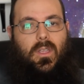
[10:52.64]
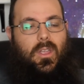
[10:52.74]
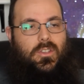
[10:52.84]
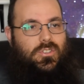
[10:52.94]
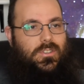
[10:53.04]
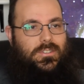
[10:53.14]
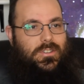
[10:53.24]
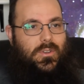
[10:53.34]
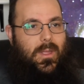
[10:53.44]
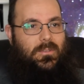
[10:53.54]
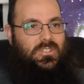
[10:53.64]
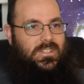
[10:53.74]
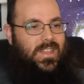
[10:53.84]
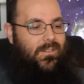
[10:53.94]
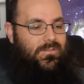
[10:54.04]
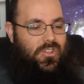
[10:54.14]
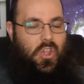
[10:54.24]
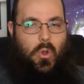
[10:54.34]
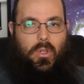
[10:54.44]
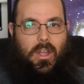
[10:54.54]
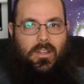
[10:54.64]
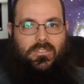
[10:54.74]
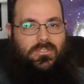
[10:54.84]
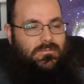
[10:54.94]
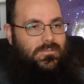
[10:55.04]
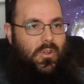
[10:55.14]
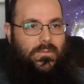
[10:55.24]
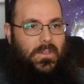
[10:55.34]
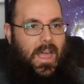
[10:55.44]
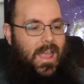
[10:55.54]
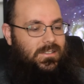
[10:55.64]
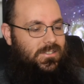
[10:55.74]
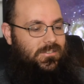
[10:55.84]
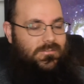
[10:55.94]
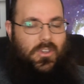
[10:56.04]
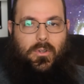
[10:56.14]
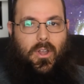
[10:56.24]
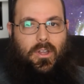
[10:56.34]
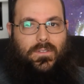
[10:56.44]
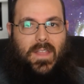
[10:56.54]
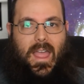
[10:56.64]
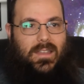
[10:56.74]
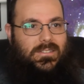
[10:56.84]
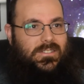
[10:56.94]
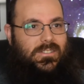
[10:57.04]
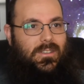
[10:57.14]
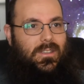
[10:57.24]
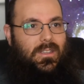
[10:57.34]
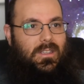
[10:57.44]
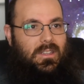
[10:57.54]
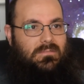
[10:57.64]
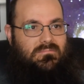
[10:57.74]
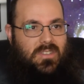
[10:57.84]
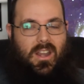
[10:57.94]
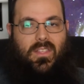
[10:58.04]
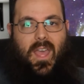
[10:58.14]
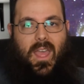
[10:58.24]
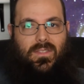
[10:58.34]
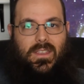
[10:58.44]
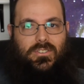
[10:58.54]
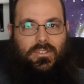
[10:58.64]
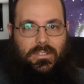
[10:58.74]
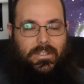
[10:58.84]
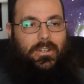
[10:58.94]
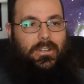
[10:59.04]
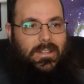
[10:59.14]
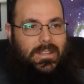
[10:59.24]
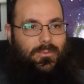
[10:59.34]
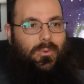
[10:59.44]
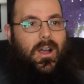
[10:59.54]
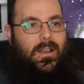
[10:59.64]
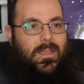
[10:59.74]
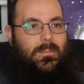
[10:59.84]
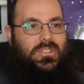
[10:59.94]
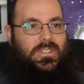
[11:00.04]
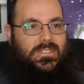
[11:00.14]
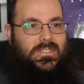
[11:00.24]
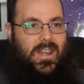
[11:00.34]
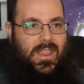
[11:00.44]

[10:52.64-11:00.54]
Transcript: So these 2 images have no darks, no flats, no dark flats, none of that. These are literally raw images that I